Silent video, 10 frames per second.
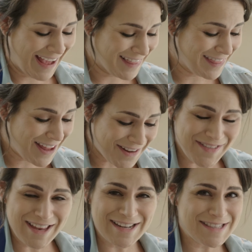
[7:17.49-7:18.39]
I
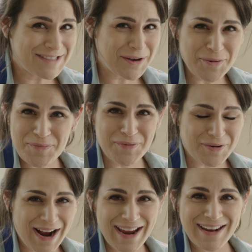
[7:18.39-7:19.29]
love that it's so
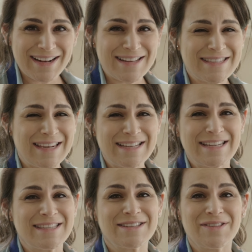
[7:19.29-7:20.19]
bright and it's gonna
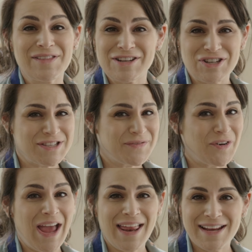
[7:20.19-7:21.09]
taste delicious
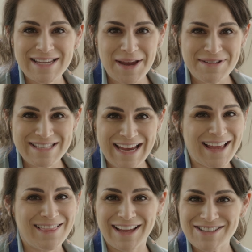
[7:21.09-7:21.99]
for any time of
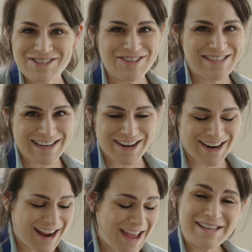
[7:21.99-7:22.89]
day, lunch or dinner.